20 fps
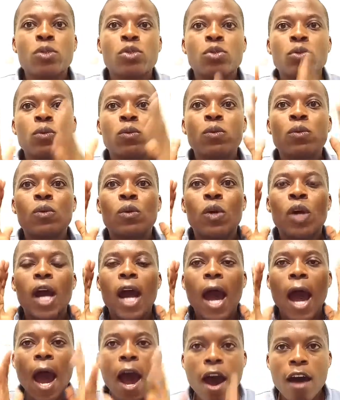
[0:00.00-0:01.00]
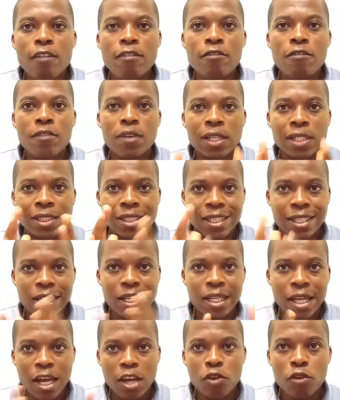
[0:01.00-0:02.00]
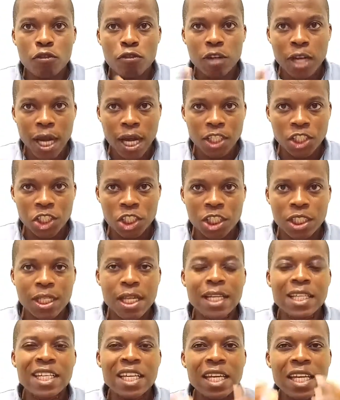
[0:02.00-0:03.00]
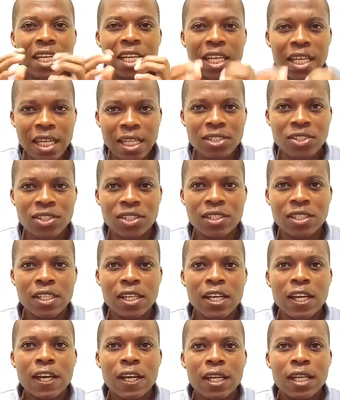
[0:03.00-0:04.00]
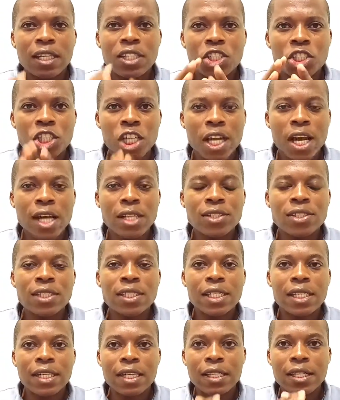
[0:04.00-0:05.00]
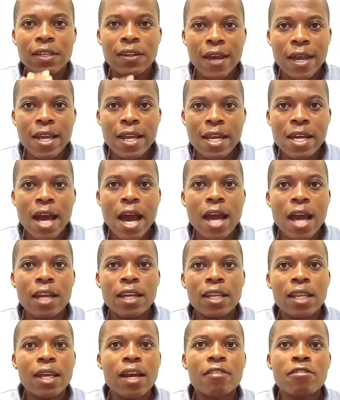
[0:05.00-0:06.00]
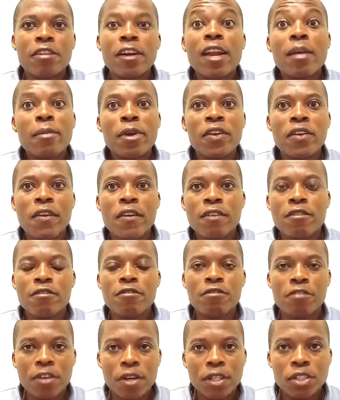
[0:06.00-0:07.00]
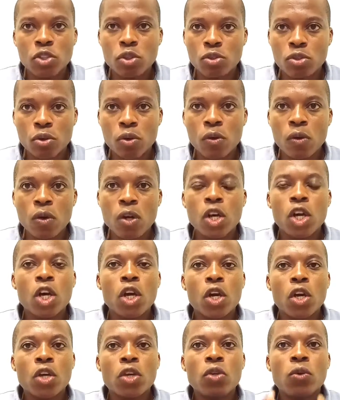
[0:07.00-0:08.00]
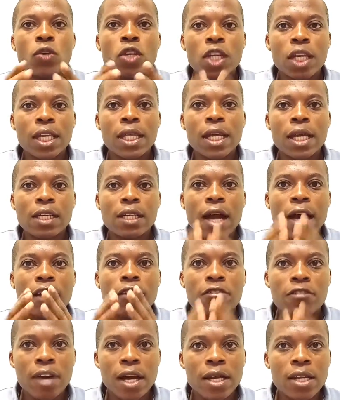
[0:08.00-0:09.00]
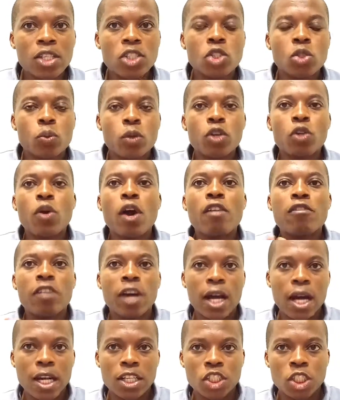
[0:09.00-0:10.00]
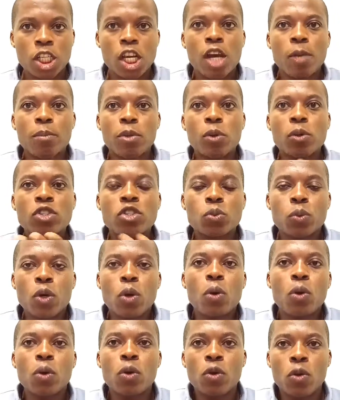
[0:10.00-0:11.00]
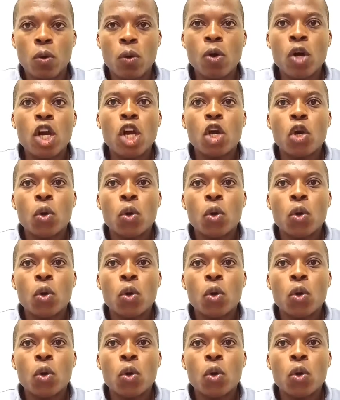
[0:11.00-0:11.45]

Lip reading: you should have certain kind of cash that in case the shares decline and they are fundamentally very strong, you take that advantage when you have a cash. Because we all know,